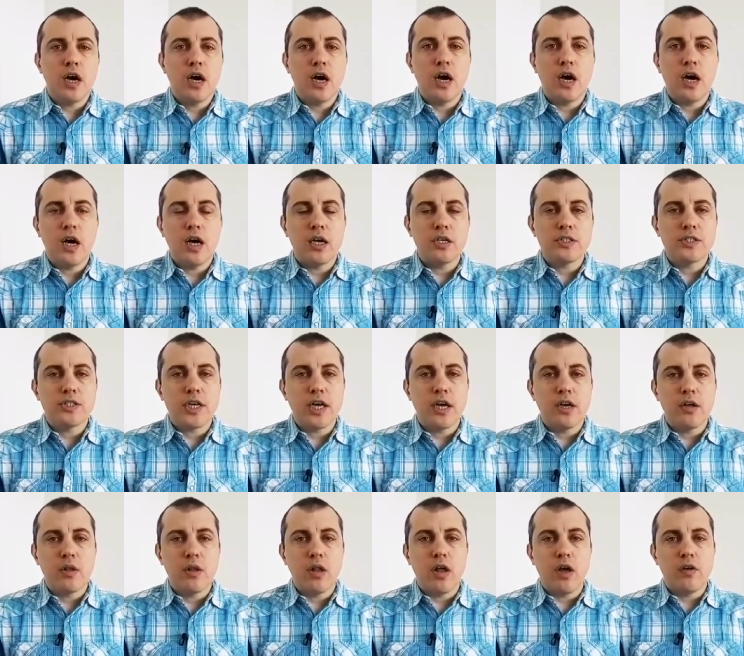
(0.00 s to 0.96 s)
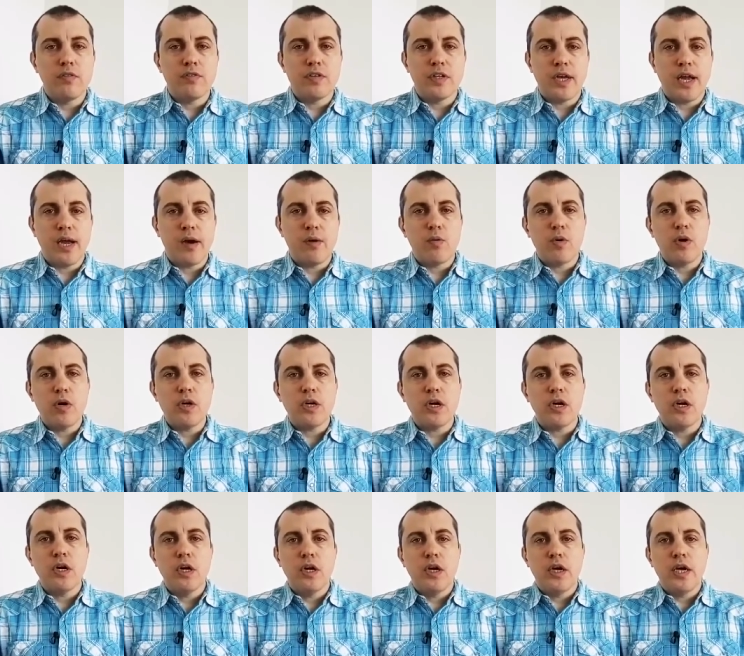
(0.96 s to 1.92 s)
uh, scale of the network
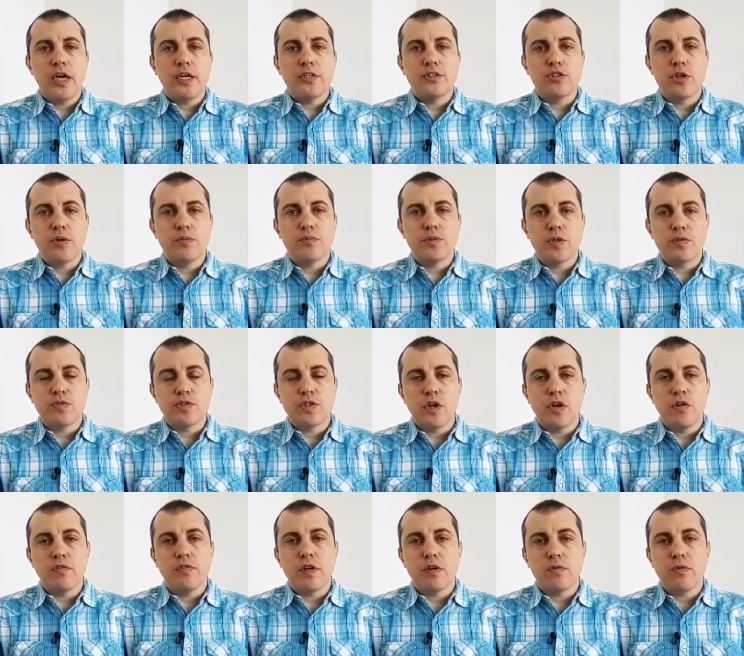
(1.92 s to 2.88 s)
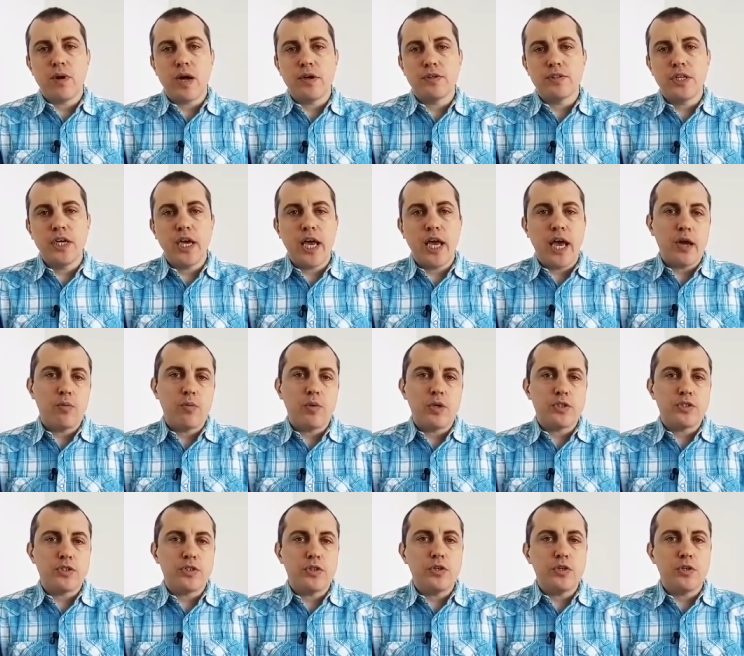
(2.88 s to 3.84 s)
in terms of solving routing, and
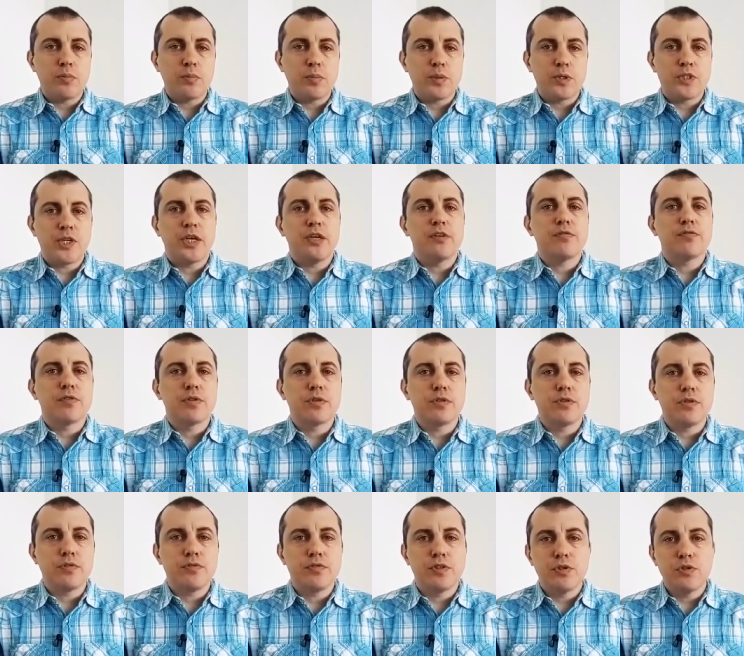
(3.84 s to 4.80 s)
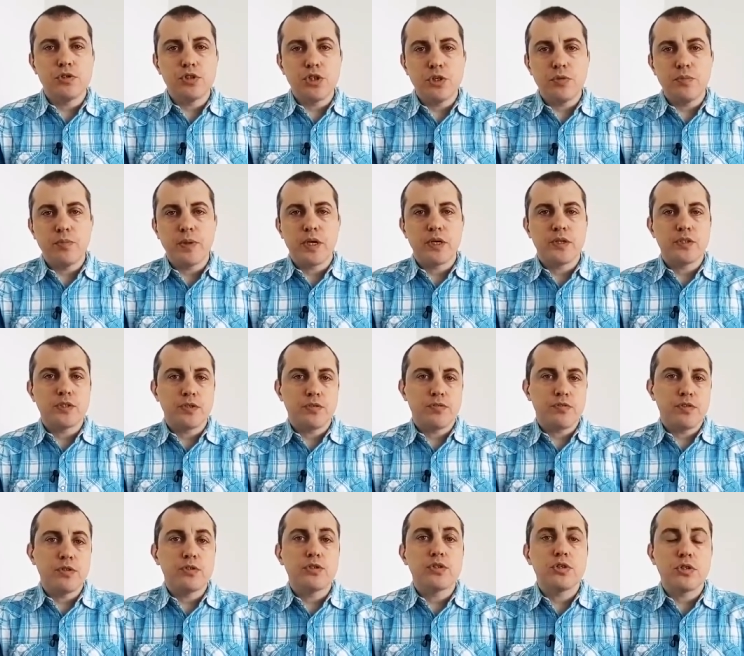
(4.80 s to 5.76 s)
we're 0% for the future because the
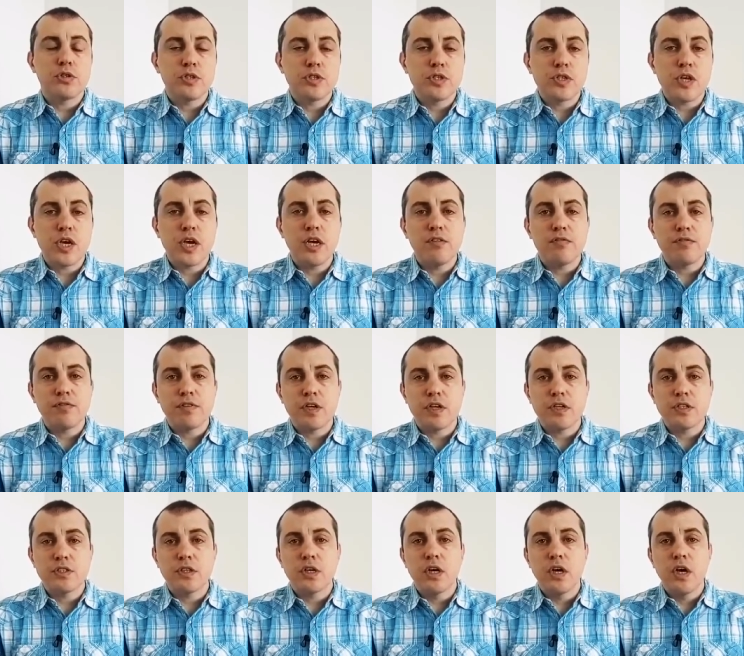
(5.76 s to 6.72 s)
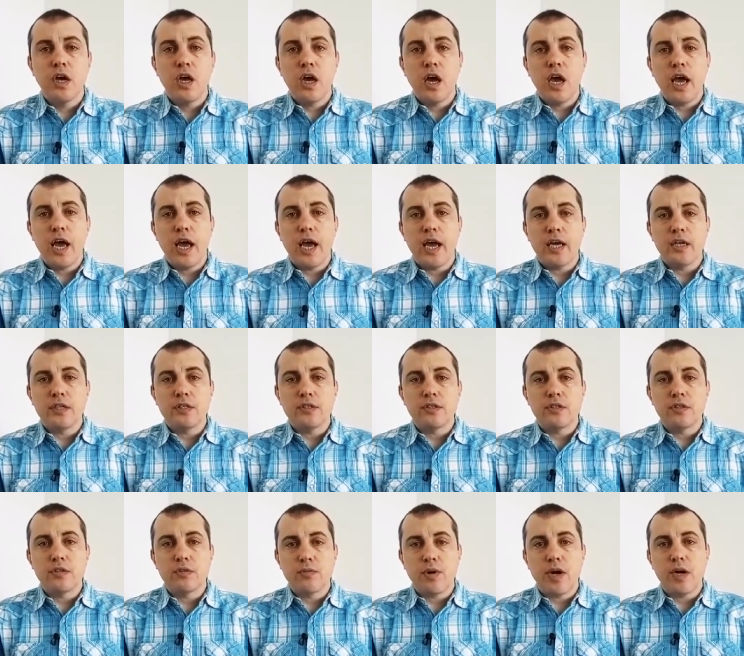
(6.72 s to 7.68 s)
future is infinite and
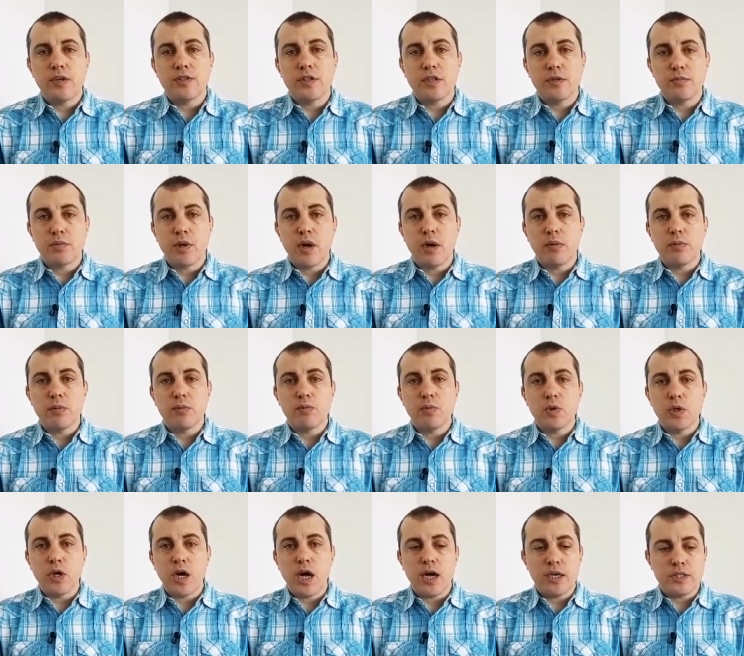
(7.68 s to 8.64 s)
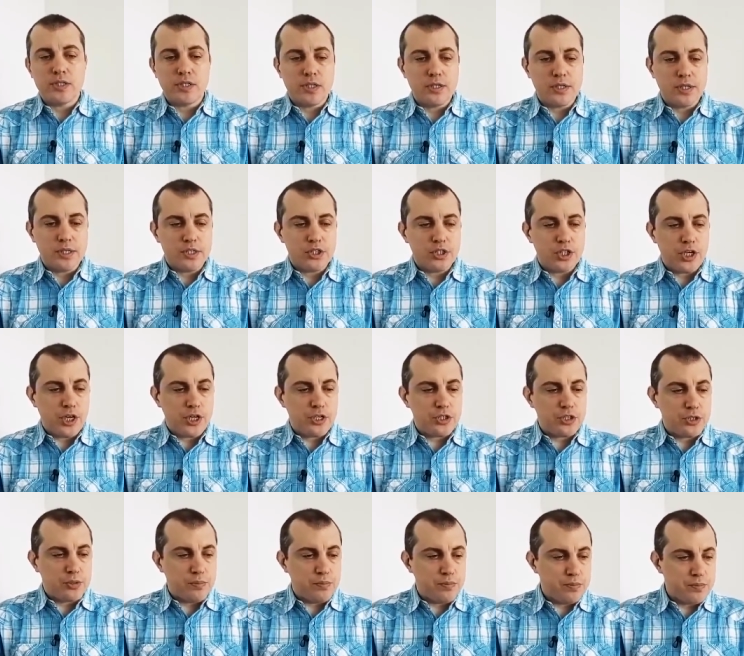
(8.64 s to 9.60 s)
the routing problem will constantly
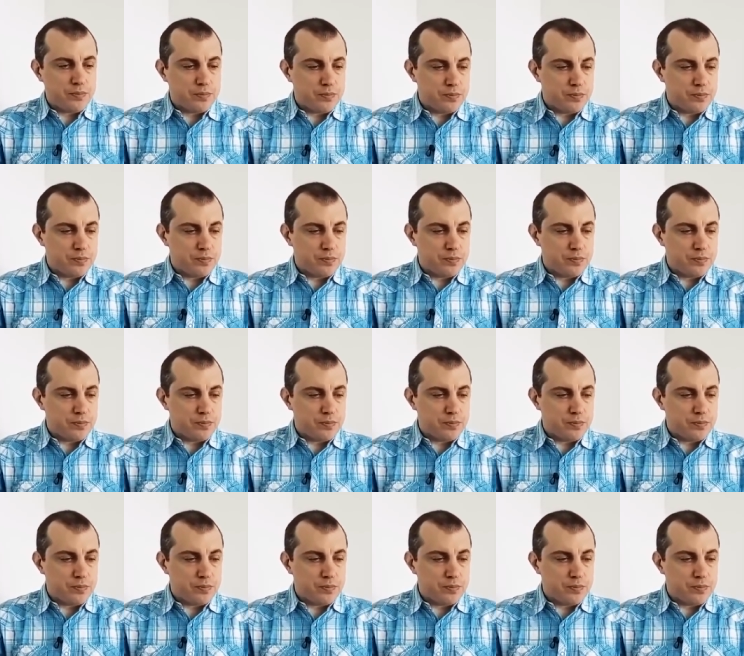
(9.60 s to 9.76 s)
change.